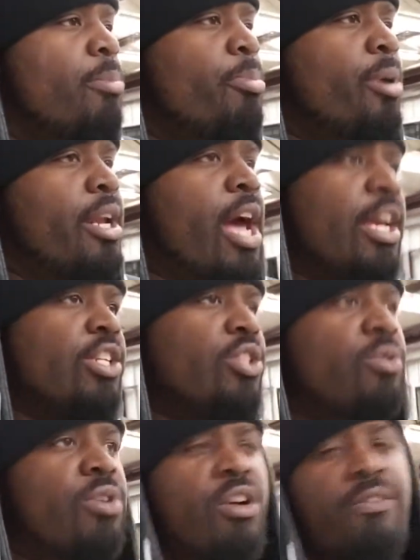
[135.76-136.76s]
But I
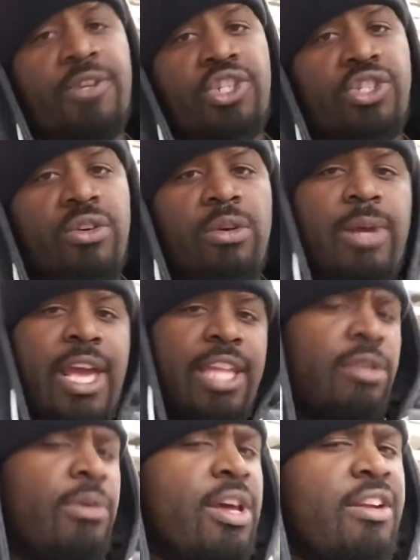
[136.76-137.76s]
do know for sure we
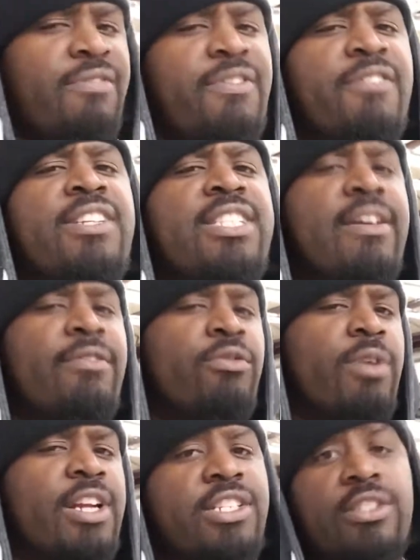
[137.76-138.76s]
had 357
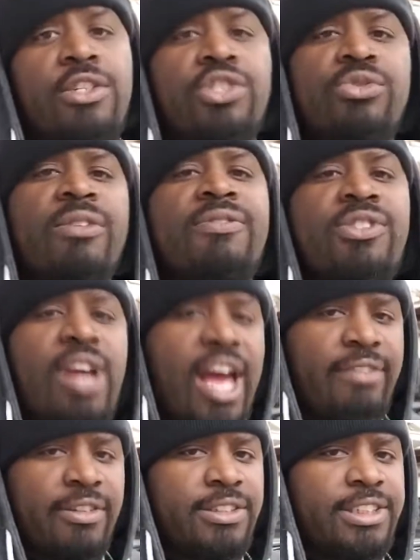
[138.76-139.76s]
registered drift
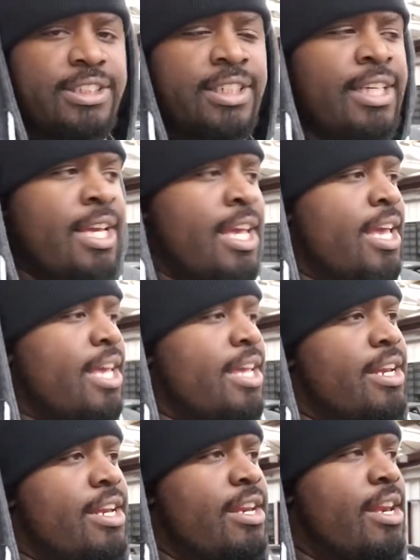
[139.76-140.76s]
drivers,
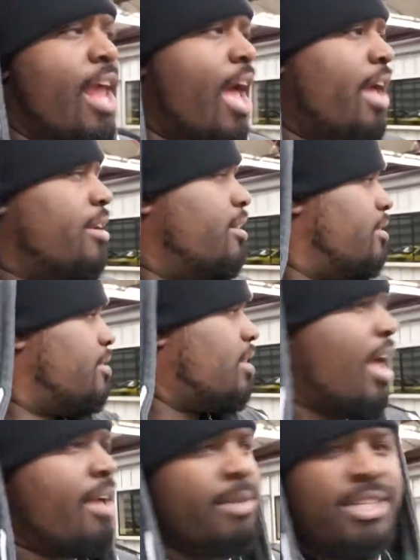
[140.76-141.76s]
not
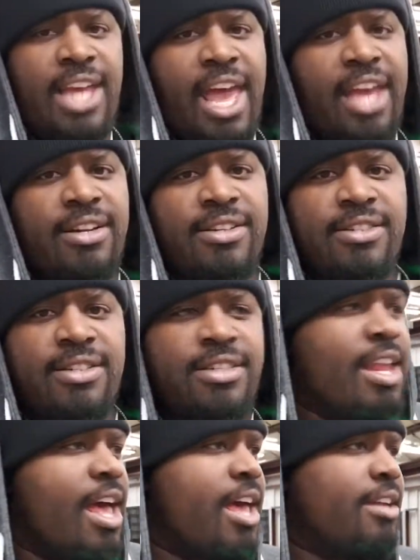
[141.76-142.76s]
time attackers,
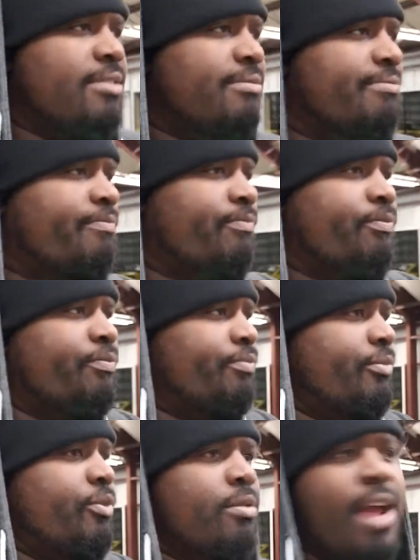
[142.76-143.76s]
not
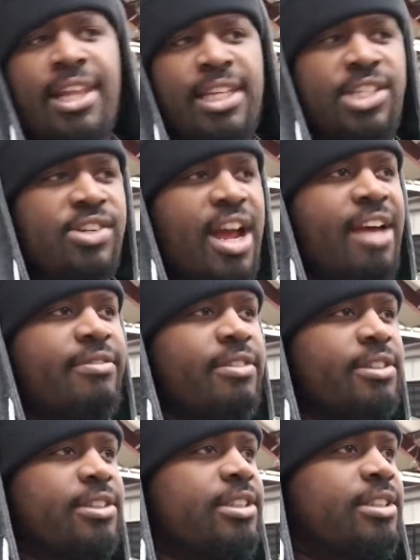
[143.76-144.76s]
rally
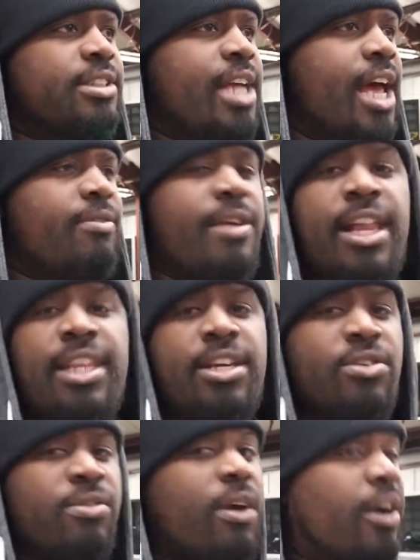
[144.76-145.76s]
drivers, not rally
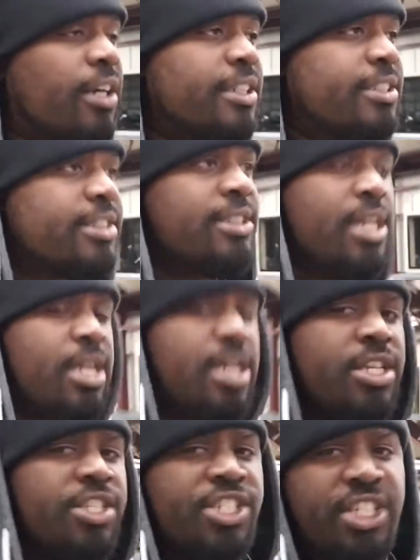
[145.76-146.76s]
cross,
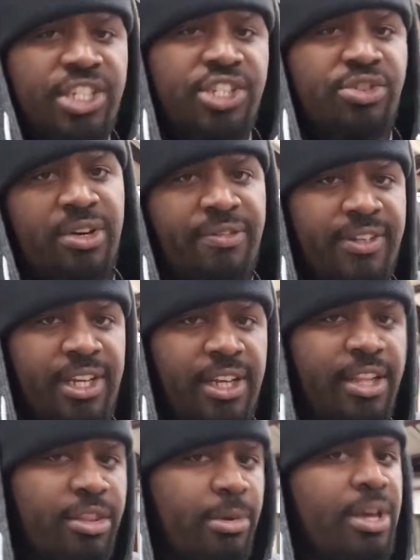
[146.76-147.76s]
just drifting.
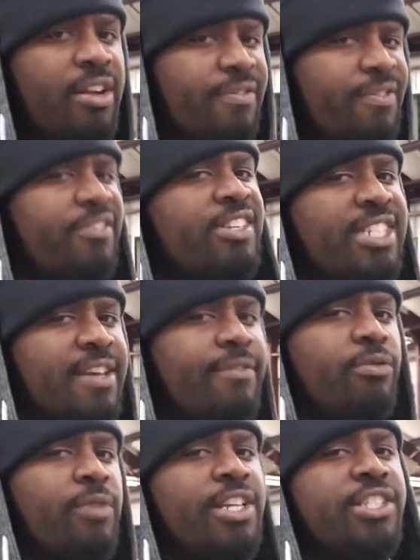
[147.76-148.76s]

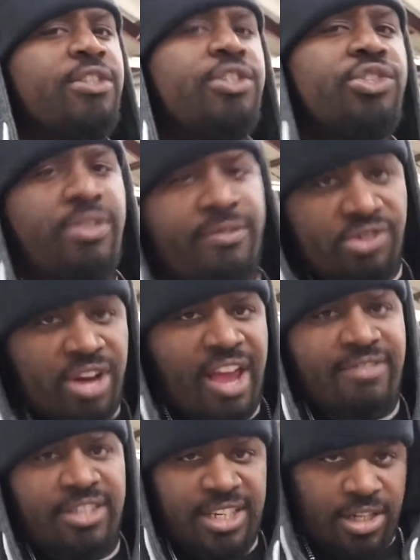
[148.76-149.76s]
357 registered drift
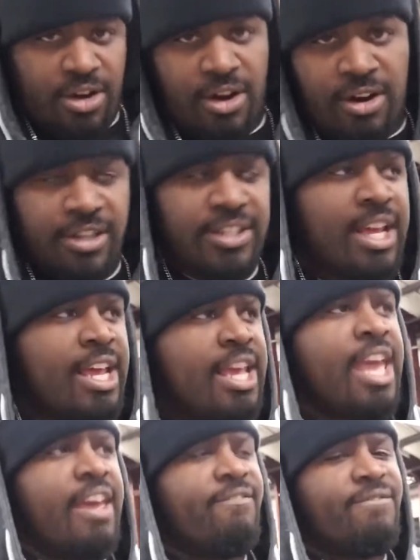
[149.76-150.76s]
drivers in cars
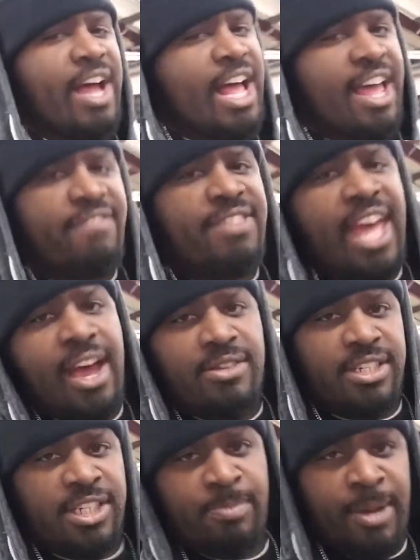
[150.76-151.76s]
and
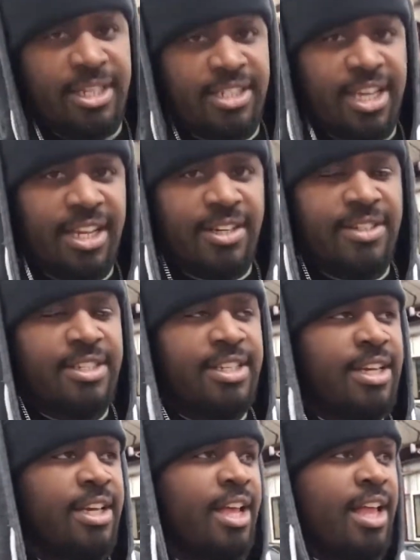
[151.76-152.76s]
5,000 spectators.
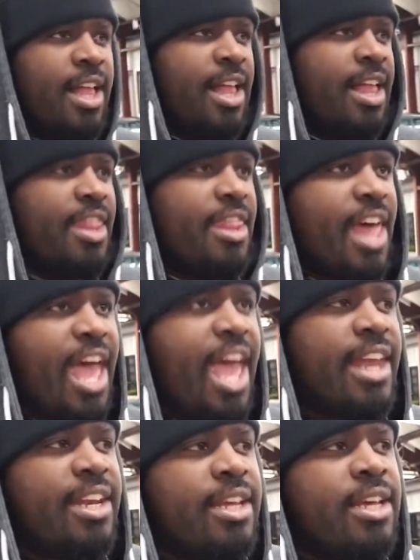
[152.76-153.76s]

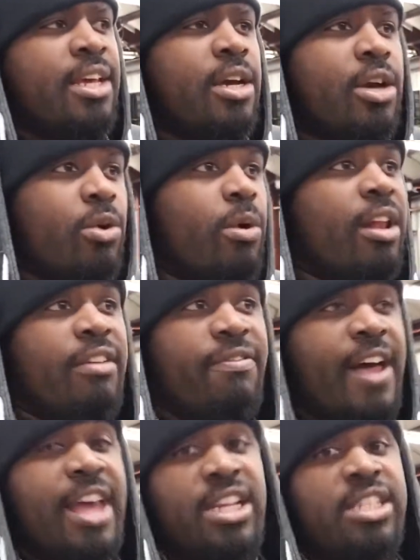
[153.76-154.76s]
That
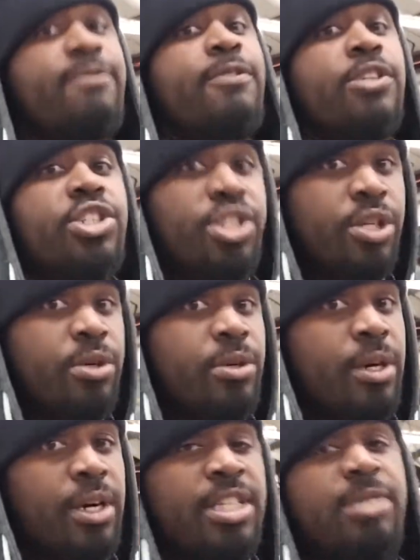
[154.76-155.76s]
qualified us for
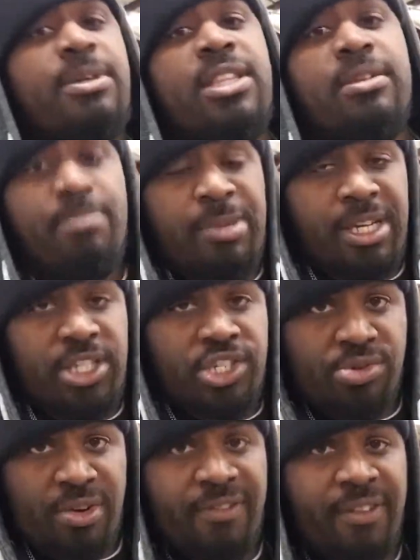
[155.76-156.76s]
sure to be the biggest
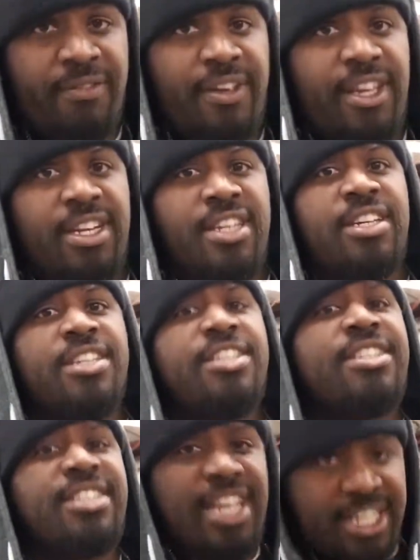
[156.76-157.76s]
drift event
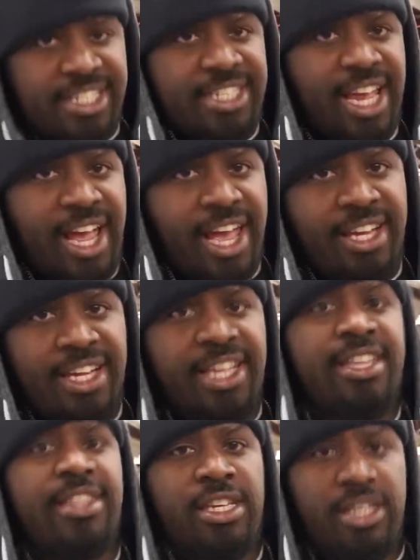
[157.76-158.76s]
stateside
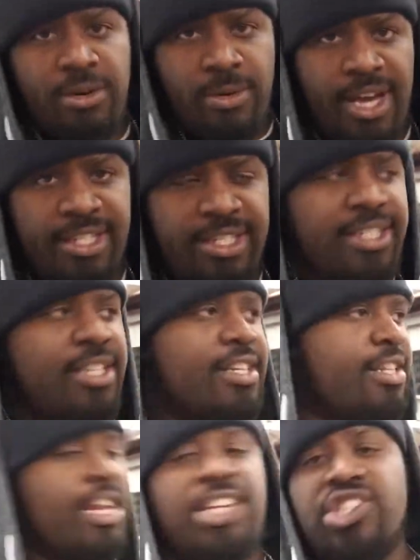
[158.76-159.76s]
in the US,
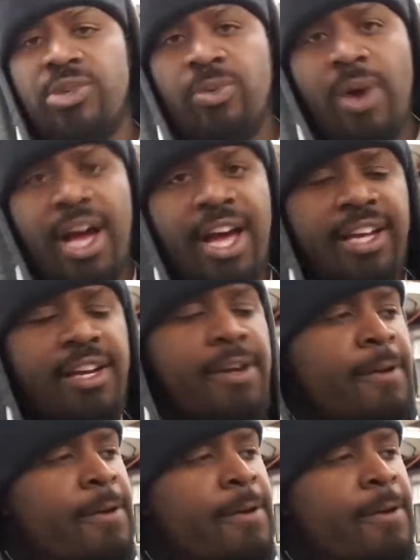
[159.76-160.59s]
nationwide.